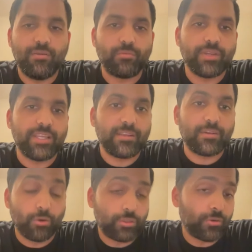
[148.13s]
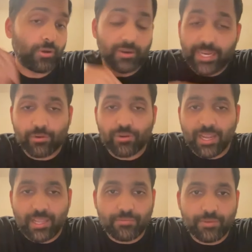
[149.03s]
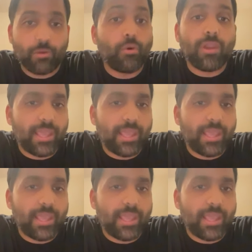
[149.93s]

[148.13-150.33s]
we go through on a day-to-day life, our whole